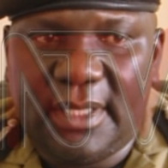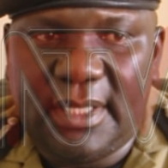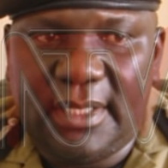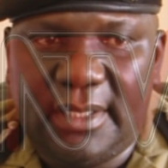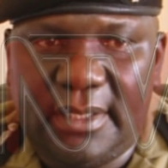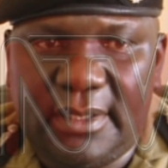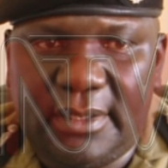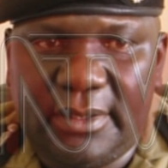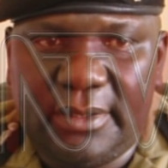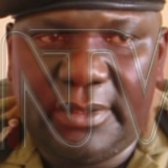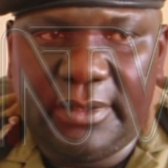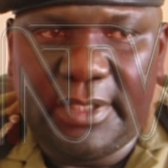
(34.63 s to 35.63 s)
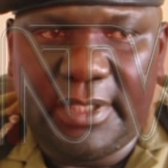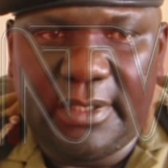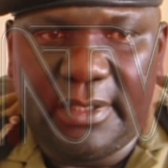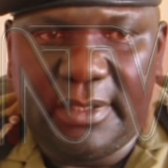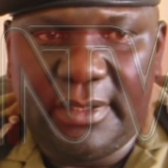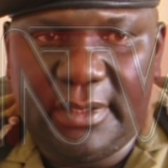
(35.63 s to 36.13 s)
and uh,
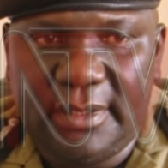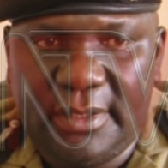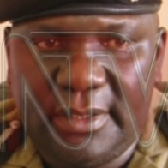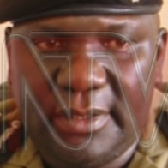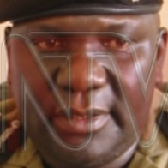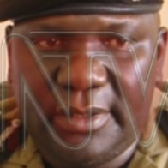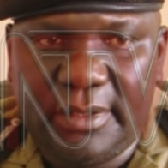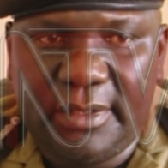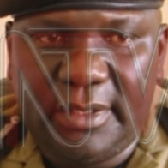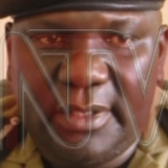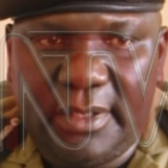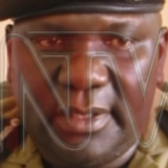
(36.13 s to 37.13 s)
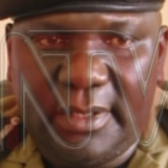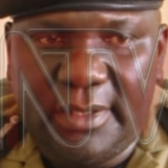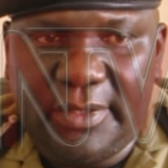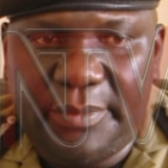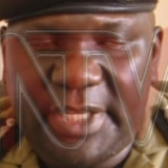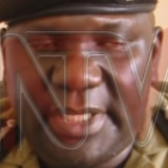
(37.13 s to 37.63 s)
he, he
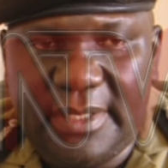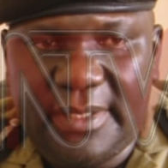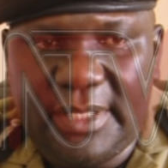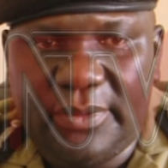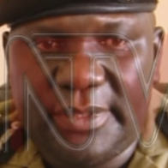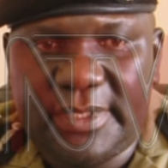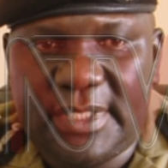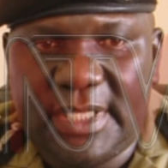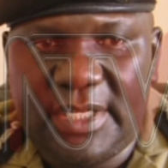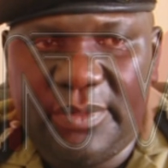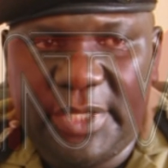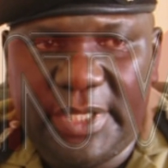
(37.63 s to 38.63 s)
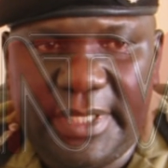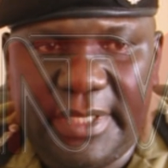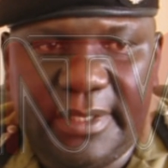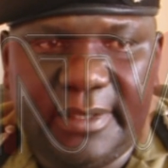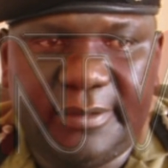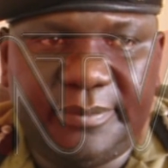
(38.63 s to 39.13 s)
remained there on standby,
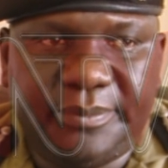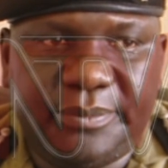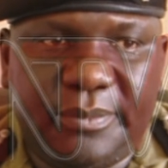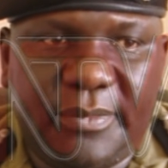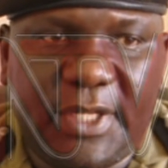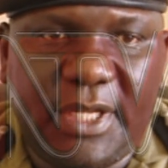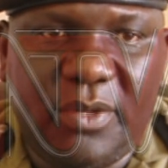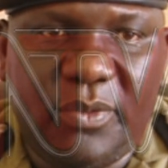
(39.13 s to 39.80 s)
uh,